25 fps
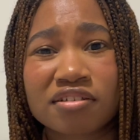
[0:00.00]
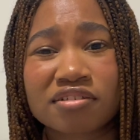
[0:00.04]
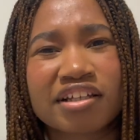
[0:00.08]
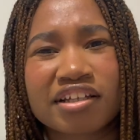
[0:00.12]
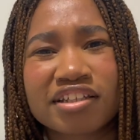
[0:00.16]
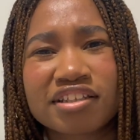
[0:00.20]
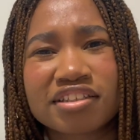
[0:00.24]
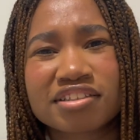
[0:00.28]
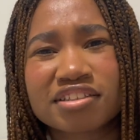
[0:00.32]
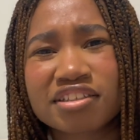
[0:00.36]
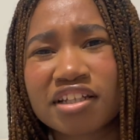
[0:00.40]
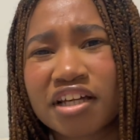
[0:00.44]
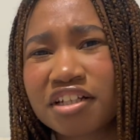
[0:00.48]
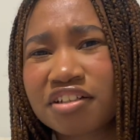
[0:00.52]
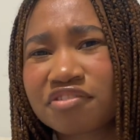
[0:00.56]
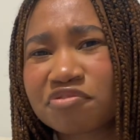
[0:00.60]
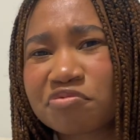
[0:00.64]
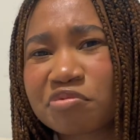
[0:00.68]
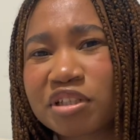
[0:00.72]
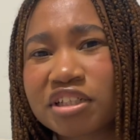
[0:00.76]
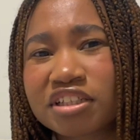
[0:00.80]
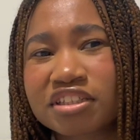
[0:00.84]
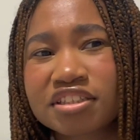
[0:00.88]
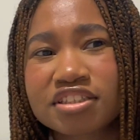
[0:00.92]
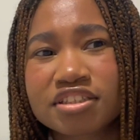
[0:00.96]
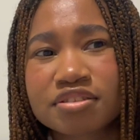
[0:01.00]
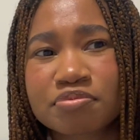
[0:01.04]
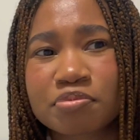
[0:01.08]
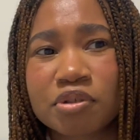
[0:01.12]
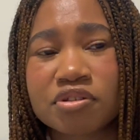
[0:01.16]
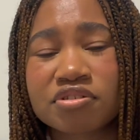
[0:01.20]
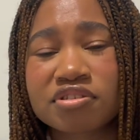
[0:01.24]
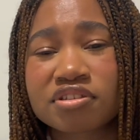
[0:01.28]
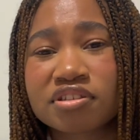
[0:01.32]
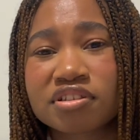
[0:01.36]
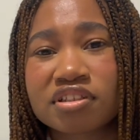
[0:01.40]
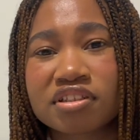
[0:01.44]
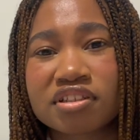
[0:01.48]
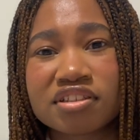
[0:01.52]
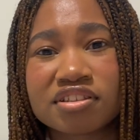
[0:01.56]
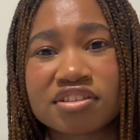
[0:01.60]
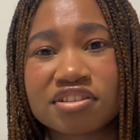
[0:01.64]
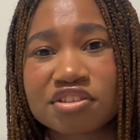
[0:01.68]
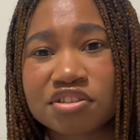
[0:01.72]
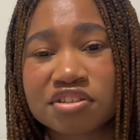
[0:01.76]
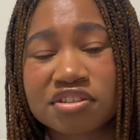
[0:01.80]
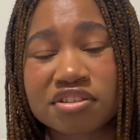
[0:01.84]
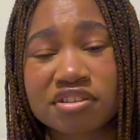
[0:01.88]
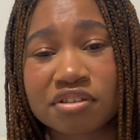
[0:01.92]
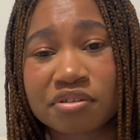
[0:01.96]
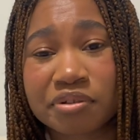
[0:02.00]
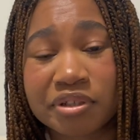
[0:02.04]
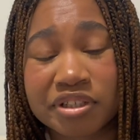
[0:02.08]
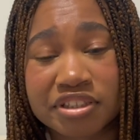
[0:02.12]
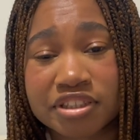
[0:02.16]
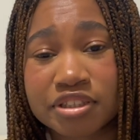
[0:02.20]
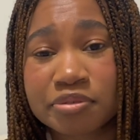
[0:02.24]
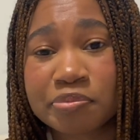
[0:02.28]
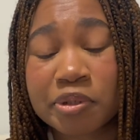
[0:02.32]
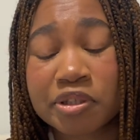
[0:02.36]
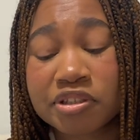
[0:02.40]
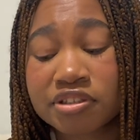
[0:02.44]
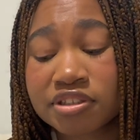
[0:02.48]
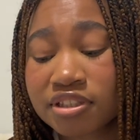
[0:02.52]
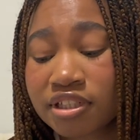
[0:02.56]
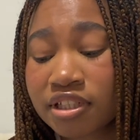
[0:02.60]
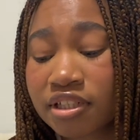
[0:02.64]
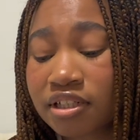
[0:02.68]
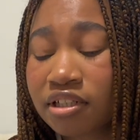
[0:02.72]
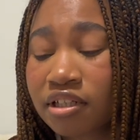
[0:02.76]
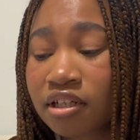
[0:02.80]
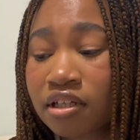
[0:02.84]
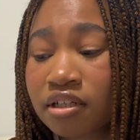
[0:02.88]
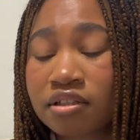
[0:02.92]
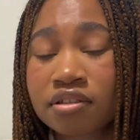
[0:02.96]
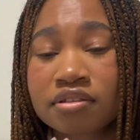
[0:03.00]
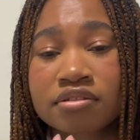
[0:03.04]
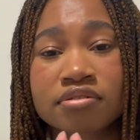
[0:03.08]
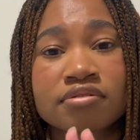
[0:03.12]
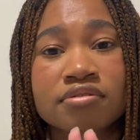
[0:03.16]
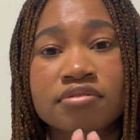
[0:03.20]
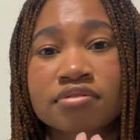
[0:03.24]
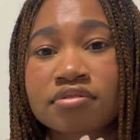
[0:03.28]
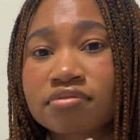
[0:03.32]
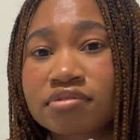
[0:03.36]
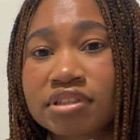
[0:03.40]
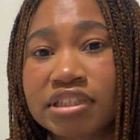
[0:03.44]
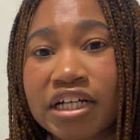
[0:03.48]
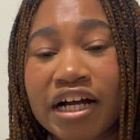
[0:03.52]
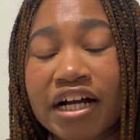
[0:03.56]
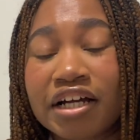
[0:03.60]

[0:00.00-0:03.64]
Like, it's kind of been exposed that he's just a crazy person.